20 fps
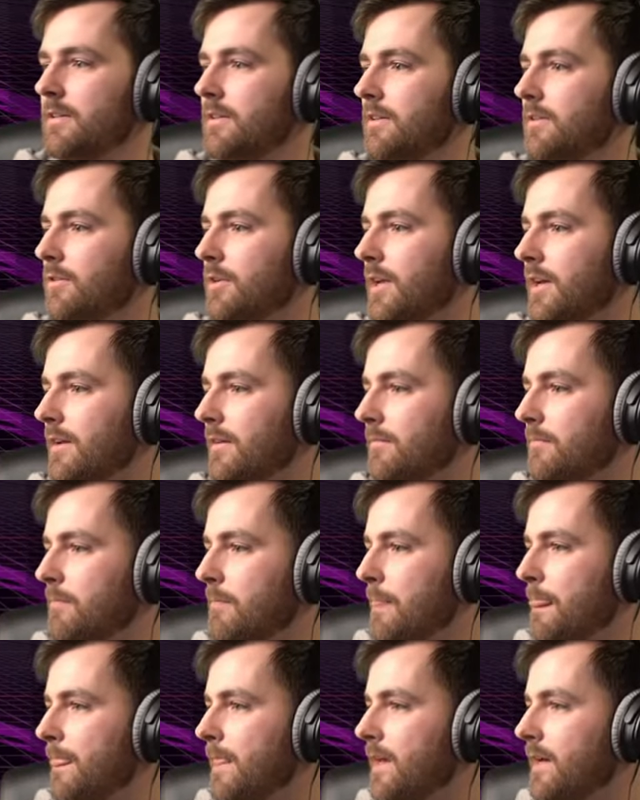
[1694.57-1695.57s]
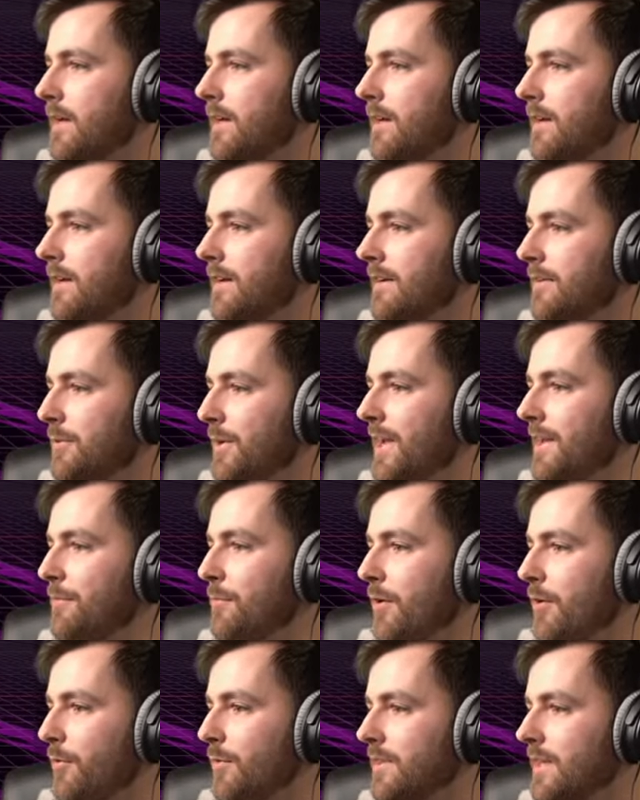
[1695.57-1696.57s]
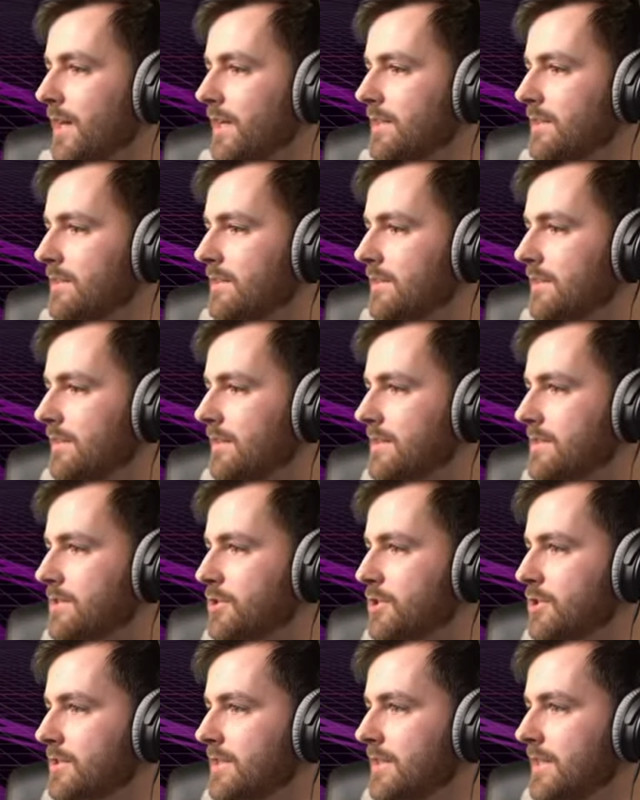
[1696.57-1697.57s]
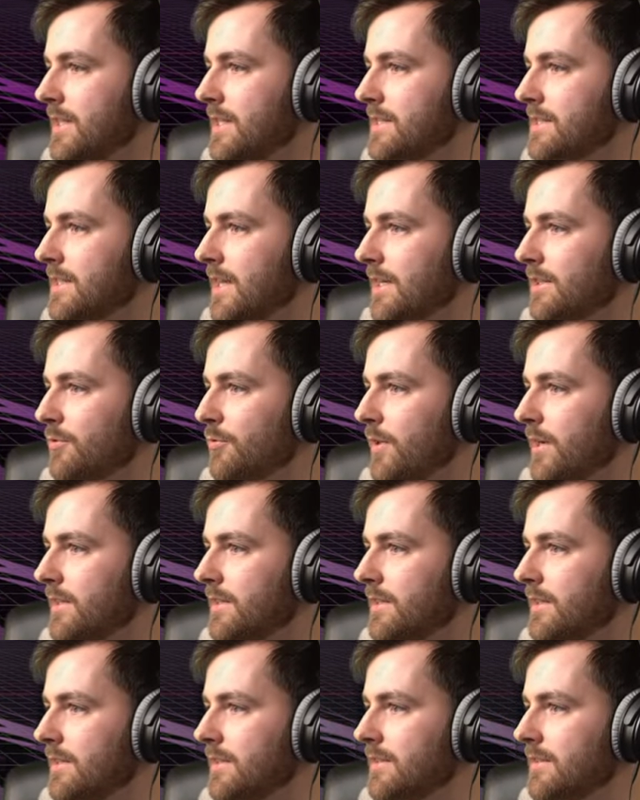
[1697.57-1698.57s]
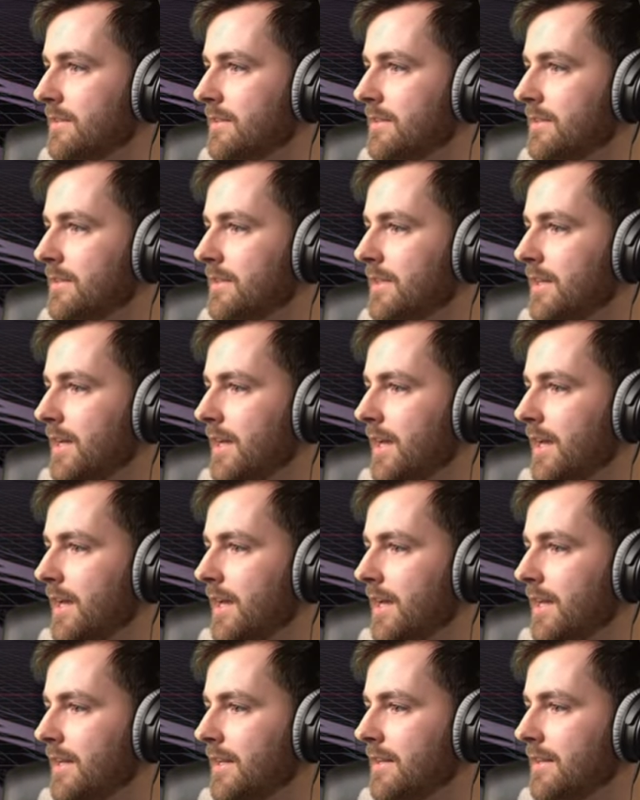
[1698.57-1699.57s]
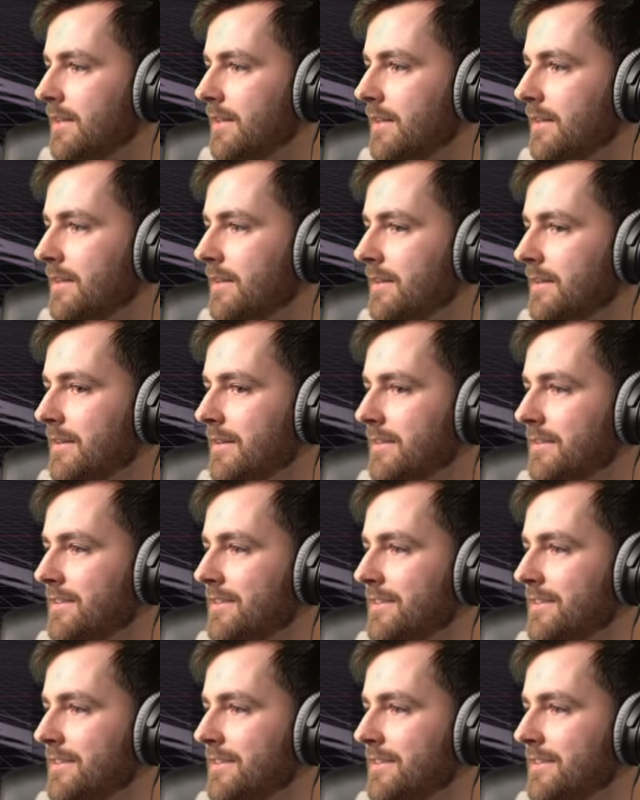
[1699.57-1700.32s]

Okay, uh, we can work with that. Let's just desaturate it and uh,